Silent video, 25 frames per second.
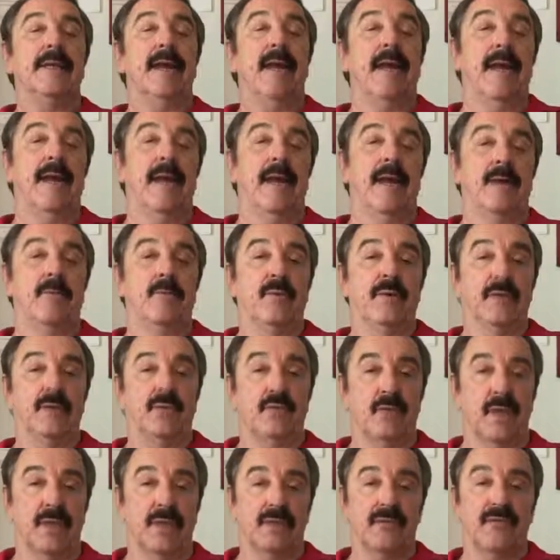And we
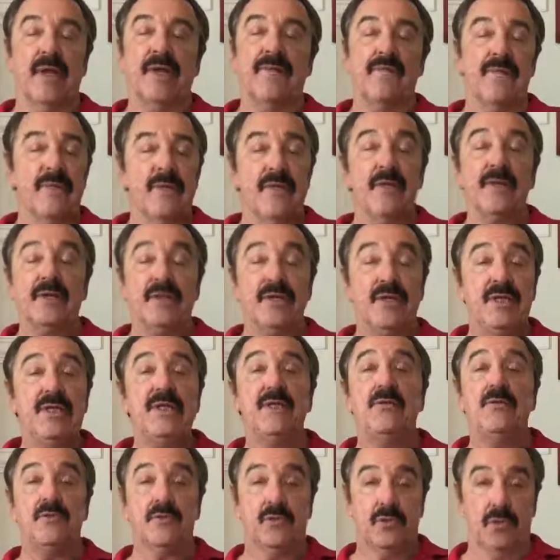can transfer. And the
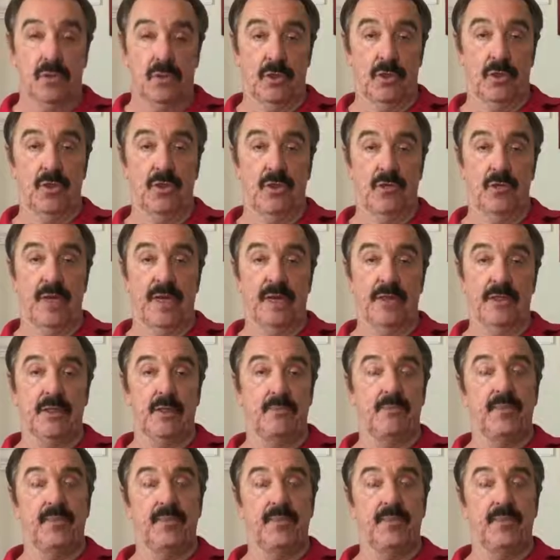deals look great.